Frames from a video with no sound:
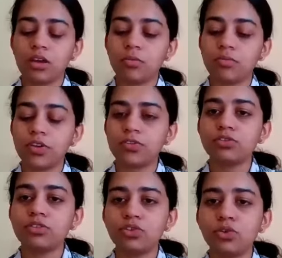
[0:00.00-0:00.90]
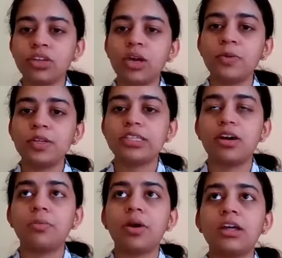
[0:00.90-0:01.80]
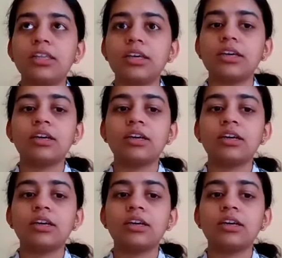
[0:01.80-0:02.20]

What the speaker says: We've also joined up with some other